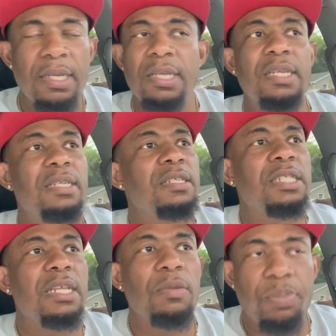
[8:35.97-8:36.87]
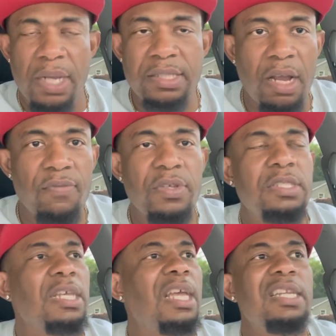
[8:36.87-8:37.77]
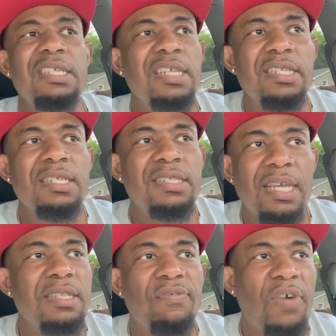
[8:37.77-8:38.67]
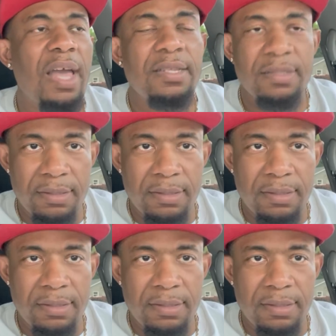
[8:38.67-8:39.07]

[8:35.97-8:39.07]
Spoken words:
He didn't attend the press conference and he didn't attend the fight.